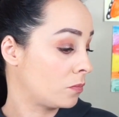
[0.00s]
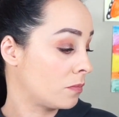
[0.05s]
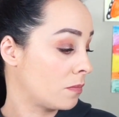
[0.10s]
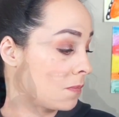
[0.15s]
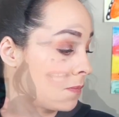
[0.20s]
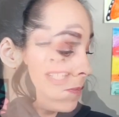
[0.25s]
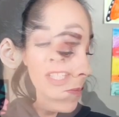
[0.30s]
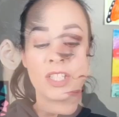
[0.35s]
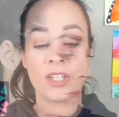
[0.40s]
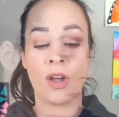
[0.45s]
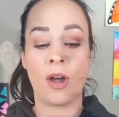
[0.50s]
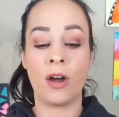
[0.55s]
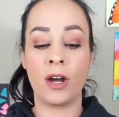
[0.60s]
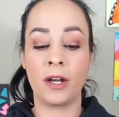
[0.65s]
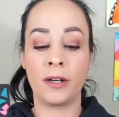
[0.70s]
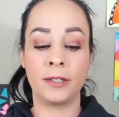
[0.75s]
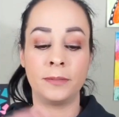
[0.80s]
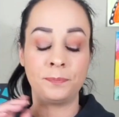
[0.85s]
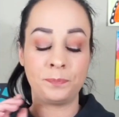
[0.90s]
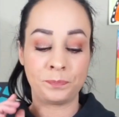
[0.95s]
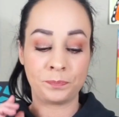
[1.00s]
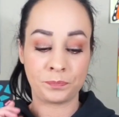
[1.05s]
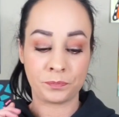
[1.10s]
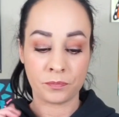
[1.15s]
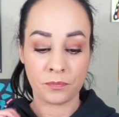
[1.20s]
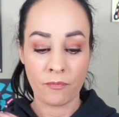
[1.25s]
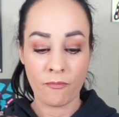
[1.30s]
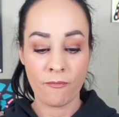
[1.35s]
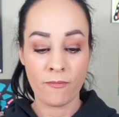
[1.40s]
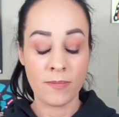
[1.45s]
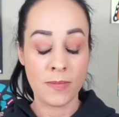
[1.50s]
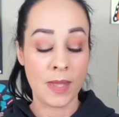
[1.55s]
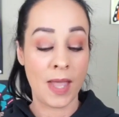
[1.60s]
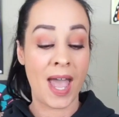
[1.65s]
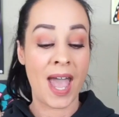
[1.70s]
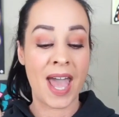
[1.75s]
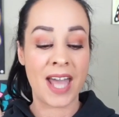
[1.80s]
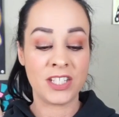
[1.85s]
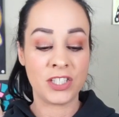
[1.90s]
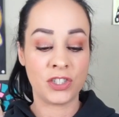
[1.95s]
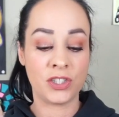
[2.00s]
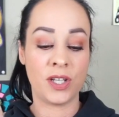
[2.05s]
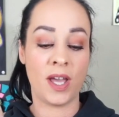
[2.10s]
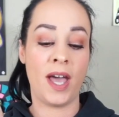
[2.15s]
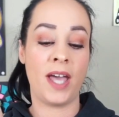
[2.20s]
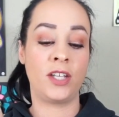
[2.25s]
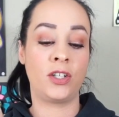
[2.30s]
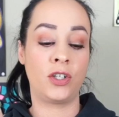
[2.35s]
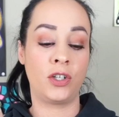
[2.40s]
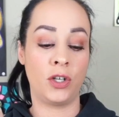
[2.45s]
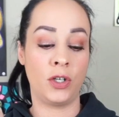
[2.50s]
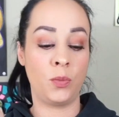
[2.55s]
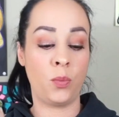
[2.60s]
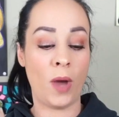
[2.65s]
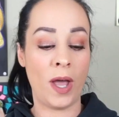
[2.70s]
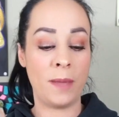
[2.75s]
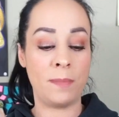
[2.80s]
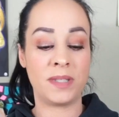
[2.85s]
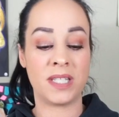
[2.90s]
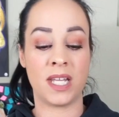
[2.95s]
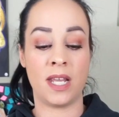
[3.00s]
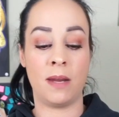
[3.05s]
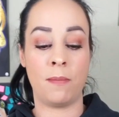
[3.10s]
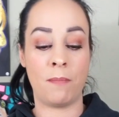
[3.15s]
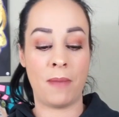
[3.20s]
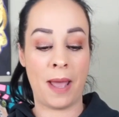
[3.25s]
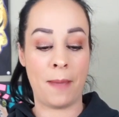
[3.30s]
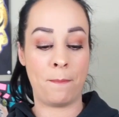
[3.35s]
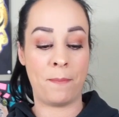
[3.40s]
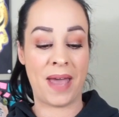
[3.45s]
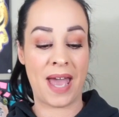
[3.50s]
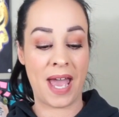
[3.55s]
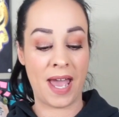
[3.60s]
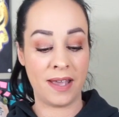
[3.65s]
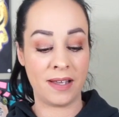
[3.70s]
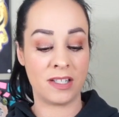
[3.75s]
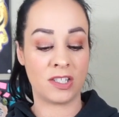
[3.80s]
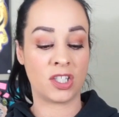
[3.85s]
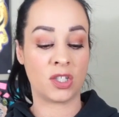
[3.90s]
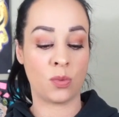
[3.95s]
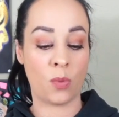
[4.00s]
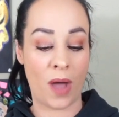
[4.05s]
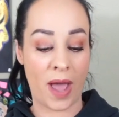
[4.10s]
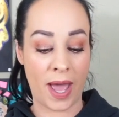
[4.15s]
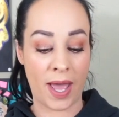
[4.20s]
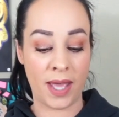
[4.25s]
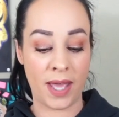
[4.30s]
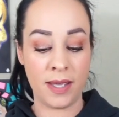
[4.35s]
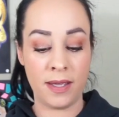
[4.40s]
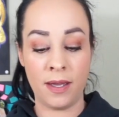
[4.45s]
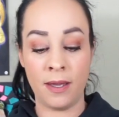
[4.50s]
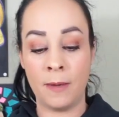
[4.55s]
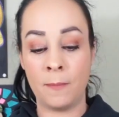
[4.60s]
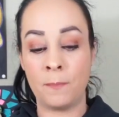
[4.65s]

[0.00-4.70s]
Next are hashtag good wipes in my bag swag.